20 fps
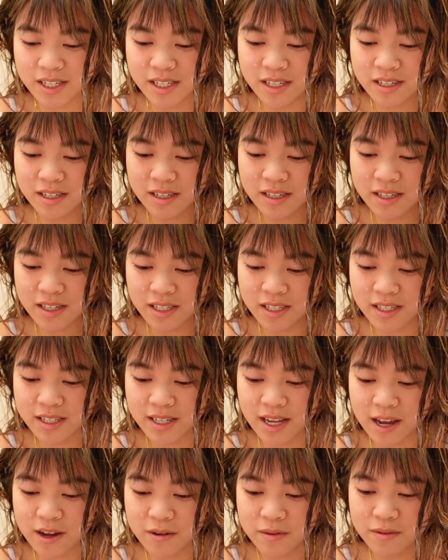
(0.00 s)
I
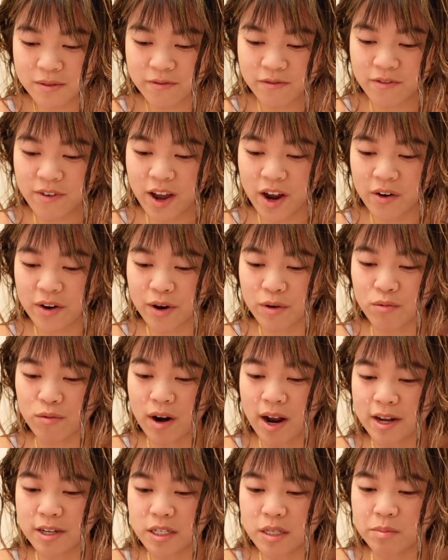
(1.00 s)
sound very
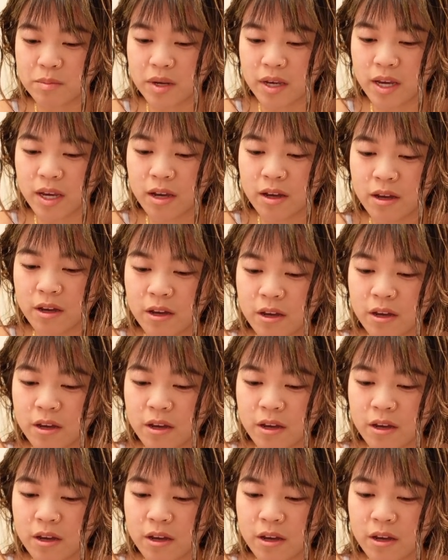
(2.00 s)
raspy.